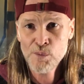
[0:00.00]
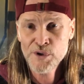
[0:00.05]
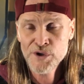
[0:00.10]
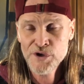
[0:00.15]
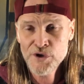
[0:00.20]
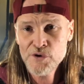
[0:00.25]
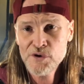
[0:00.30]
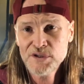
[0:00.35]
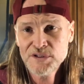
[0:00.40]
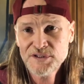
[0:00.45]
when
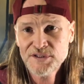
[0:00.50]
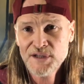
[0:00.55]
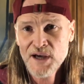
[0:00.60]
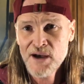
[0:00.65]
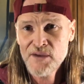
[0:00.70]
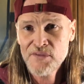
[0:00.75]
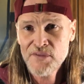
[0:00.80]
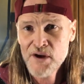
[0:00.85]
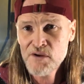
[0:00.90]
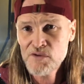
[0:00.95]
you're
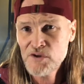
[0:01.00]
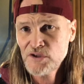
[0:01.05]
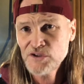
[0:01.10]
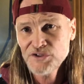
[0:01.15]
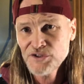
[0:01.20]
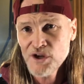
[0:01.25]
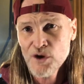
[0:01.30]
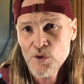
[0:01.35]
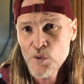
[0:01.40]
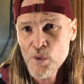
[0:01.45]
inside there,
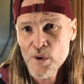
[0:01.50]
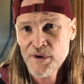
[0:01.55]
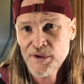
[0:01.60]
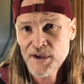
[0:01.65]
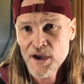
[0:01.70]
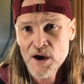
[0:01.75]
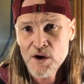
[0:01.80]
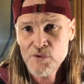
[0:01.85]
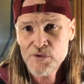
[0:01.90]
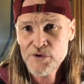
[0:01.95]
there's nowhere to
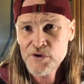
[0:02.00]
go.